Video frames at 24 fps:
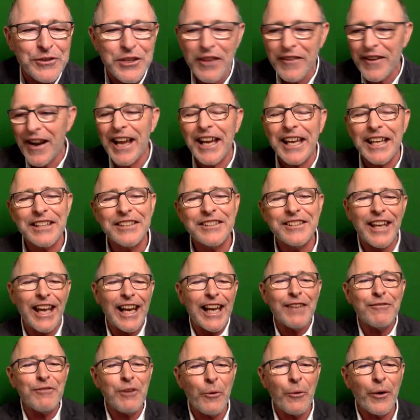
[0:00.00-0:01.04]
so that I can
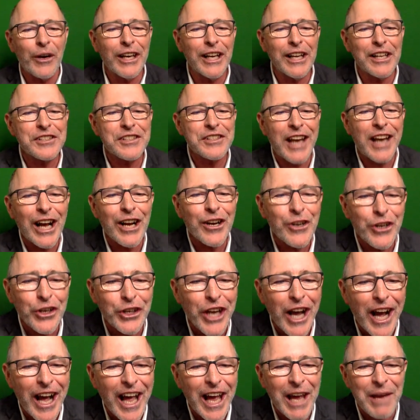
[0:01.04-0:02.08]
tell everyone else how
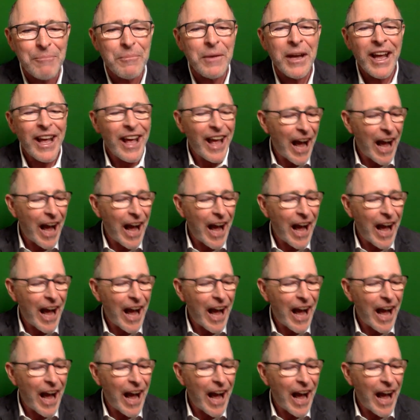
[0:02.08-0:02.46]
good I am,